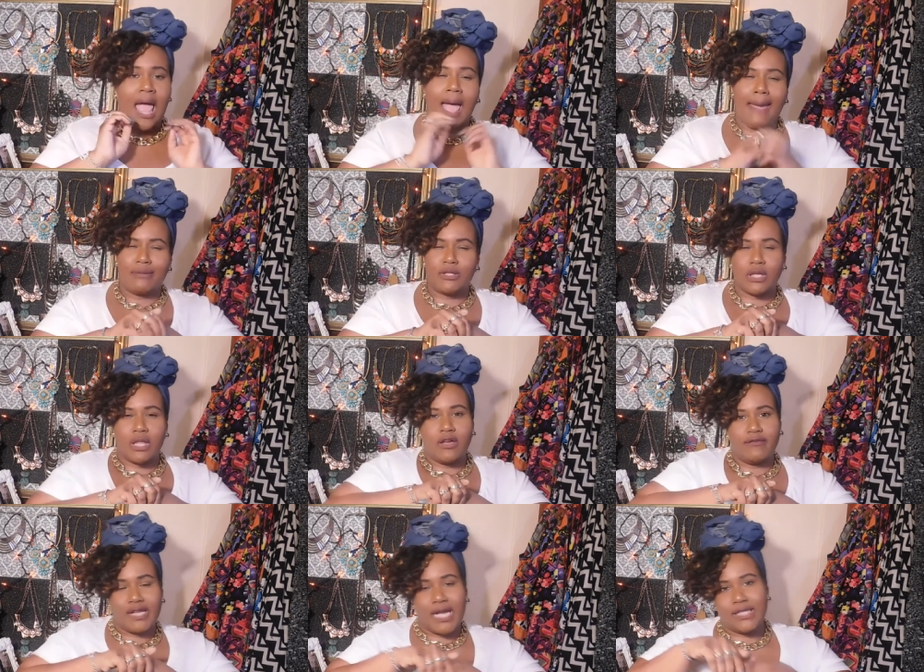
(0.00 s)
I absolutely
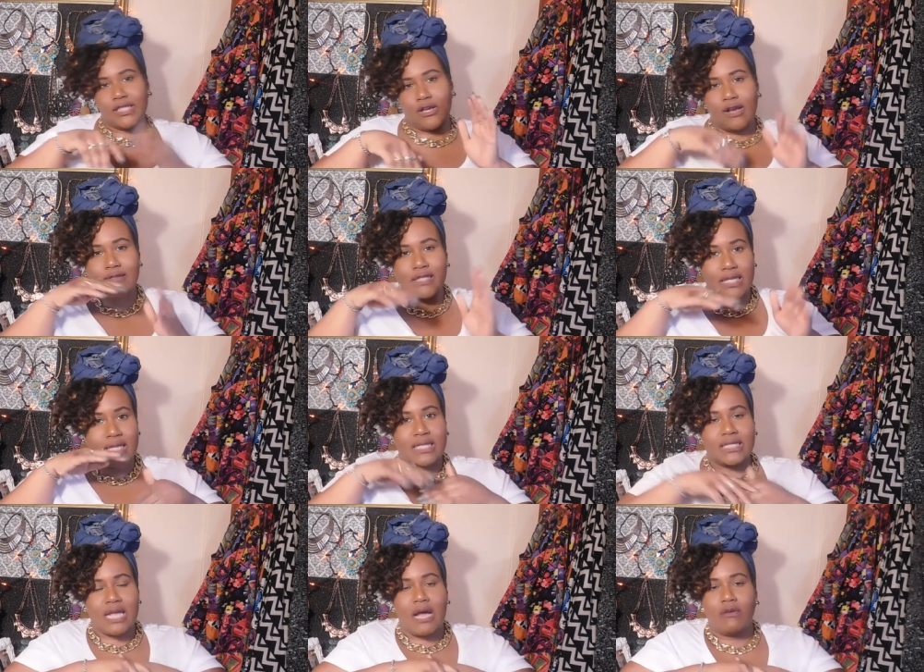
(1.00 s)
love the idea. I've seen that
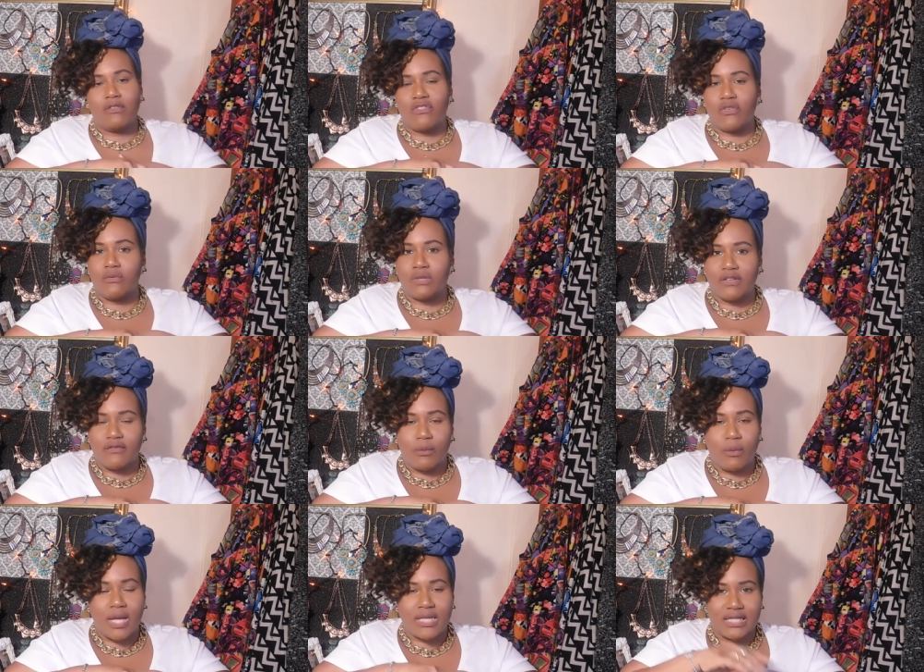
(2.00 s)
styled a few different
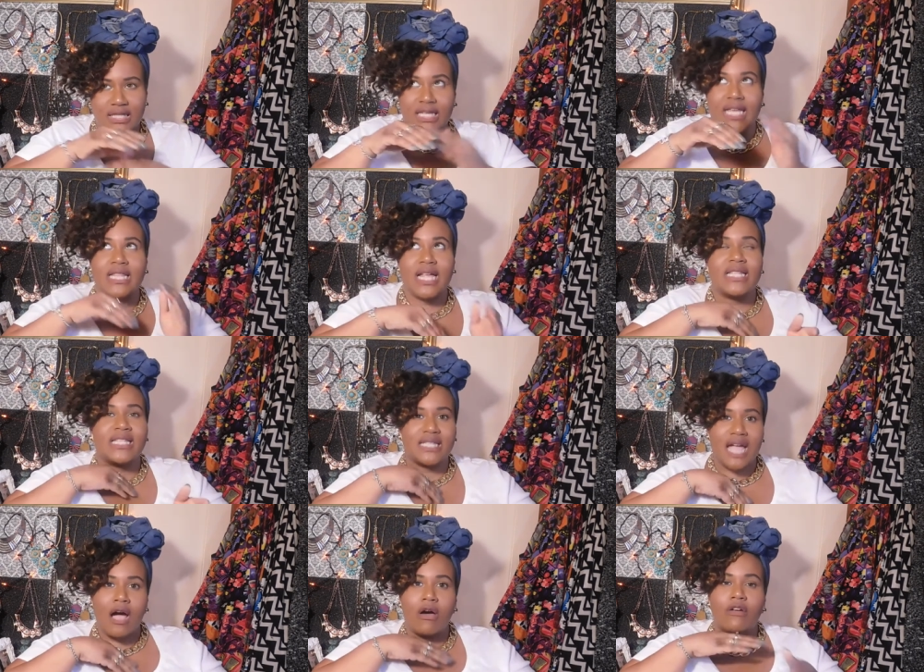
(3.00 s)
ways. I've seen that
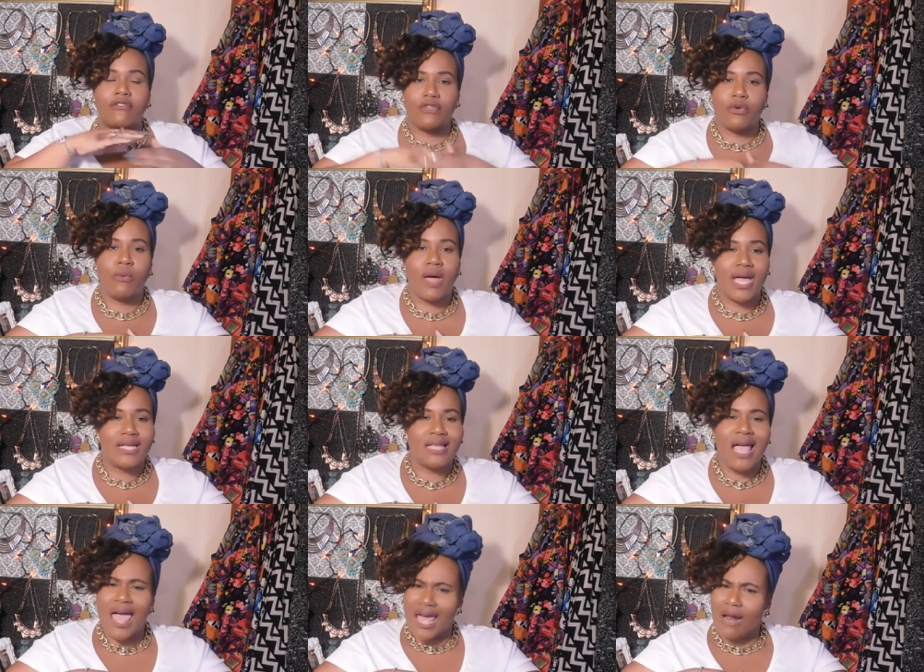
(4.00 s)
style a few ways.
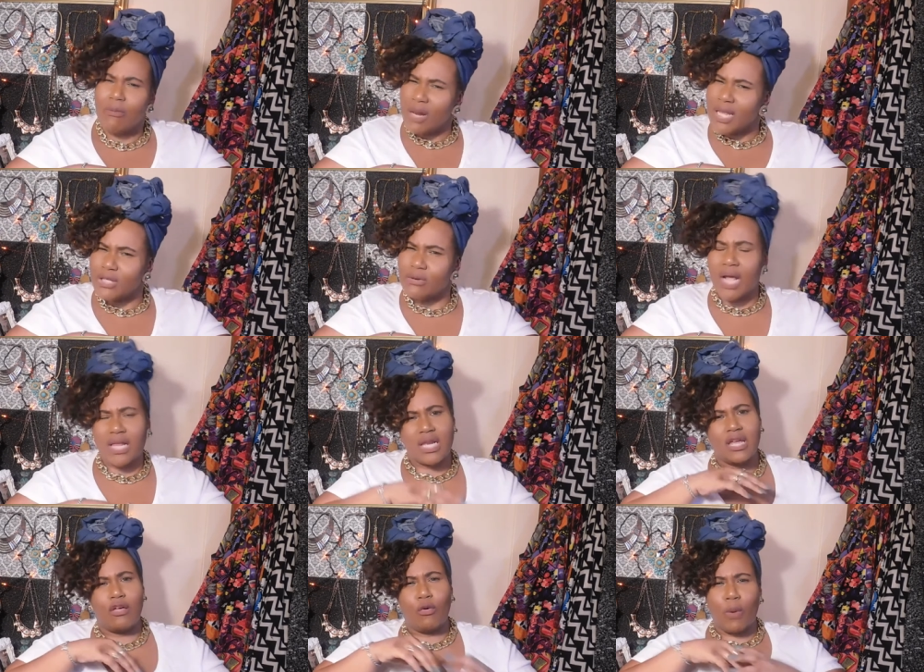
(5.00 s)
And I really do like the
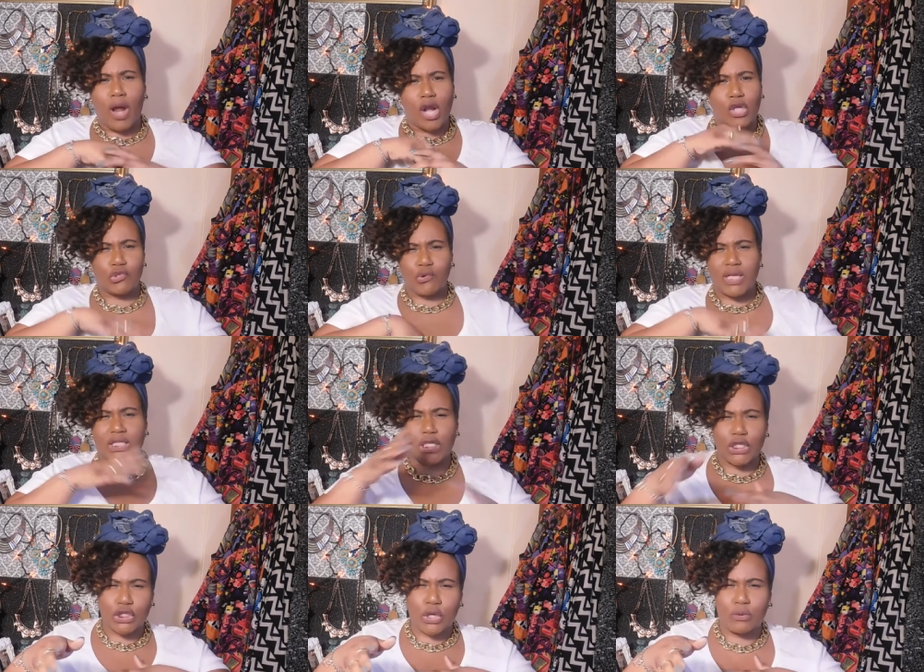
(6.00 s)
idea of wearing a dress and
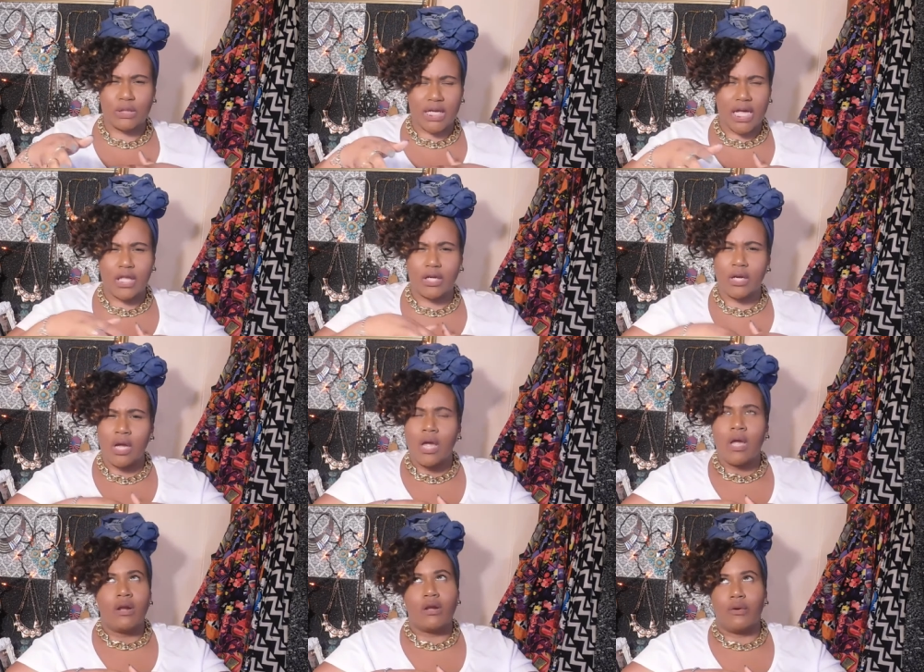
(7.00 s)
a skirt together
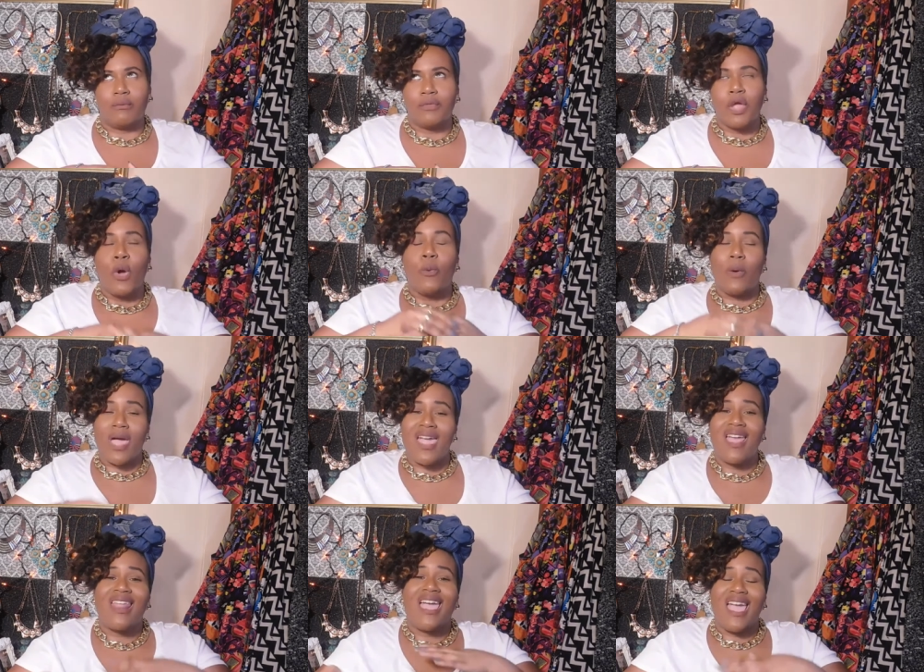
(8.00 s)

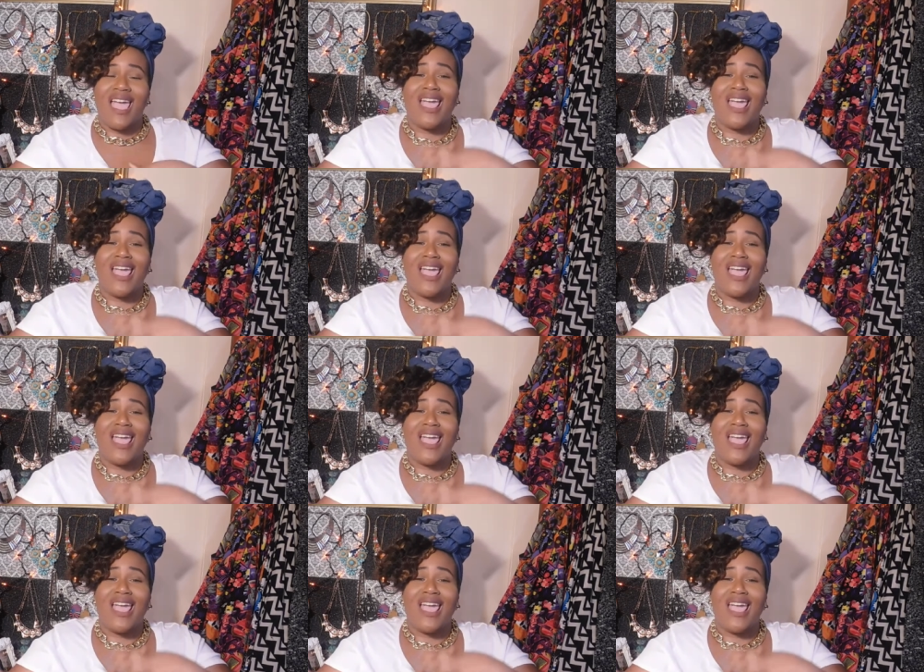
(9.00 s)
wearing a